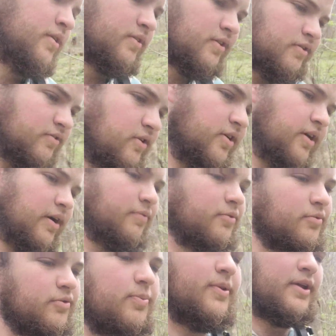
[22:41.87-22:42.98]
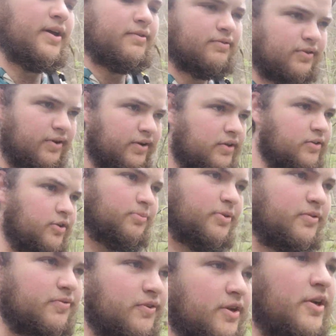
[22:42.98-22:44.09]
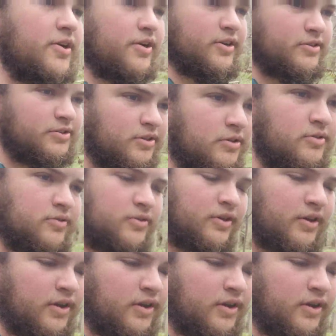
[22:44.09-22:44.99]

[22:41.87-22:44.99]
This year, everyone's been having like a little bit of gear issues.